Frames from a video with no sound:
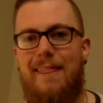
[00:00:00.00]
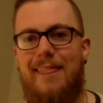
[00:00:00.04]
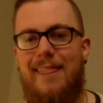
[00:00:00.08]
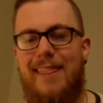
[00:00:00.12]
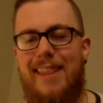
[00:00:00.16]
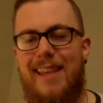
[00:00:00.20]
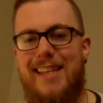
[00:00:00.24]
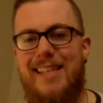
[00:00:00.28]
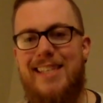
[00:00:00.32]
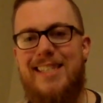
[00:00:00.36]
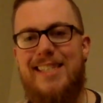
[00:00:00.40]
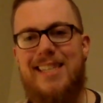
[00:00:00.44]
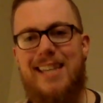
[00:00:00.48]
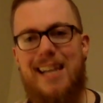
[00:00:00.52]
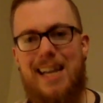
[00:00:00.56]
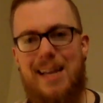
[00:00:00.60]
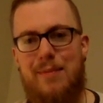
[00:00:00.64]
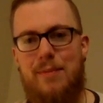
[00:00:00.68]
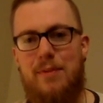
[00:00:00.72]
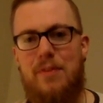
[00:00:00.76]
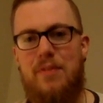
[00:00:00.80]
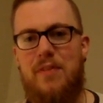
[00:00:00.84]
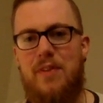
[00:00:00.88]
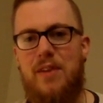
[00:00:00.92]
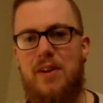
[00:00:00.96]
this
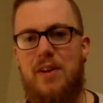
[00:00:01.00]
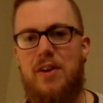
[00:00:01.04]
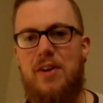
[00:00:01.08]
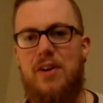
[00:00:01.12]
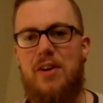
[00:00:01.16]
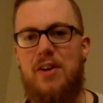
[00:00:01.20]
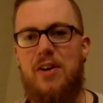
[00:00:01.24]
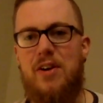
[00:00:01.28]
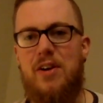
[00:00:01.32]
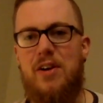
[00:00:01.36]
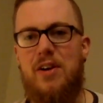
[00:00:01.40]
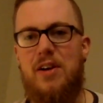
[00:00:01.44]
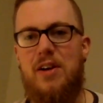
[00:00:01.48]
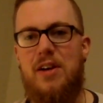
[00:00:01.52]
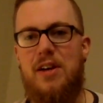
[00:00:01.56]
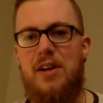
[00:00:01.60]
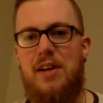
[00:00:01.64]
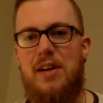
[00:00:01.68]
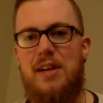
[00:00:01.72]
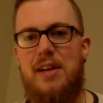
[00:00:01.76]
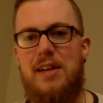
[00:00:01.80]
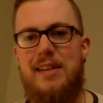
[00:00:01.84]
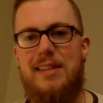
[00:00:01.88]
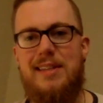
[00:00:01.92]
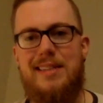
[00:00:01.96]
time of year
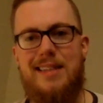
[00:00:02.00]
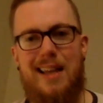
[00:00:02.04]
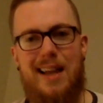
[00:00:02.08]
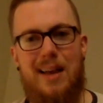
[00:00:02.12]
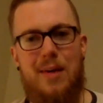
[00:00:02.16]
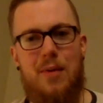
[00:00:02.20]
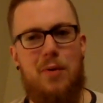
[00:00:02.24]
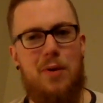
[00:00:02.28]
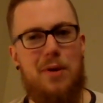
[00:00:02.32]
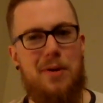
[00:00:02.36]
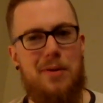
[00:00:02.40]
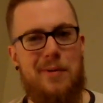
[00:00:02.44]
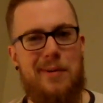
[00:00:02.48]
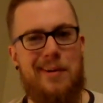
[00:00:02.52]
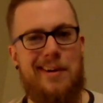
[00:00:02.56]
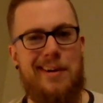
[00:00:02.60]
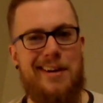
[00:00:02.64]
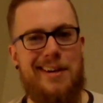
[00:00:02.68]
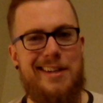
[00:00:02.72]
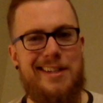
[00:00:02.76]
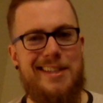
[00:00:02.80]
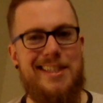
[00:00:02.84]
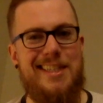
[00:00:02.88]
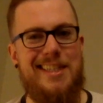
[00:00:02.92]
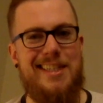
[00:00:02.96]
is not one where
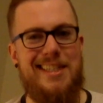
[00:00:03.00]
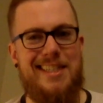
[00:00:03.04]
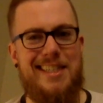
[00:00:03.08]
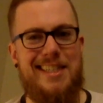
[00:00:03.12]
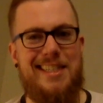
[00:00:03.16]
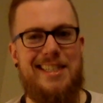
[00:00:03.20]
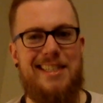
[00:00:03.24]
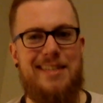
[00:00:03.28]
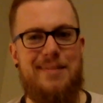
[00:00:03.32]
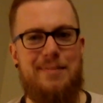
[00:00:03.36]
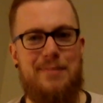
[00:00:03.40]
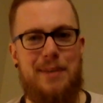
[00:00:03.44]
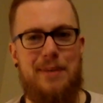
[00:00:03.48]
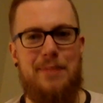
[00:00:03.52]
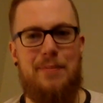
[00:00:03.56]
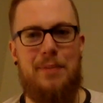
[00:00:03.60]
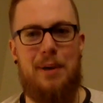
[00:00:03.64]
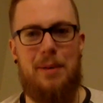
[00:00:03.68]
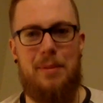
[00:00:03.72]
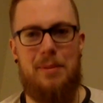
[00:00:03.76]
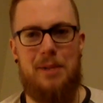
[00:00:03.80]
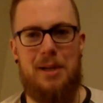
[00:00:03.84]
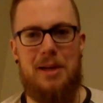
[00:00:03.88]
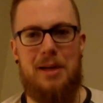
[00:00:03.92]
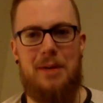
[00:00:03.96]
it's easy to be
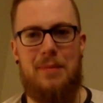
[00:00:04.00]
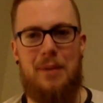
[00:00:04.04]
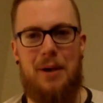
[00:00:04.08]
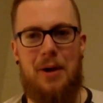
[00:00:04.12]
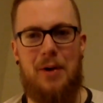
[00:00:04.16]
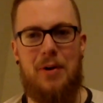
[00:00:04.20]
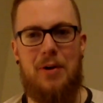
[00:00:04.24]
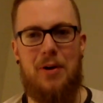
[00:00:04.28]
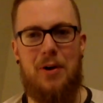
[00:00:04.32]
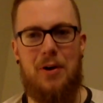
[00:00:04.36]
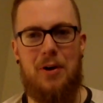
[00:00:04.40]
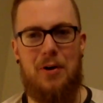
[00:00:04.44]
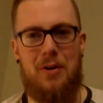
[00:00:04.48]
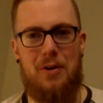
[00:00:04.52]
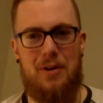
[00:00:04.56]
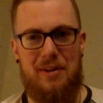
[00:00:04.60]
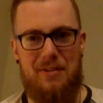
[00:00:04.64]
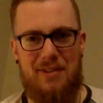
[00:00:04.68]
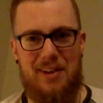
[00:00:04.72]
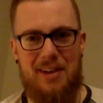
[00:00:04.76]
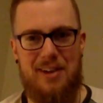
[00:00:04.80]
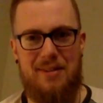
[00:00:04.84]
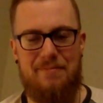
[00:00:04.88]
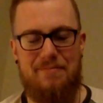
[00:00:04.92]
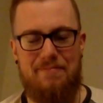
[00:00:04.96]
public about our
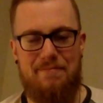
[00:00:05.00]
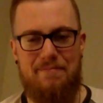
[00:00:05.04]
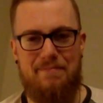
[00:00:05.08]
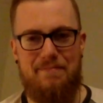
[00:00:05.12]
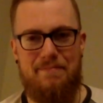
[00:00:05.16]
grieving.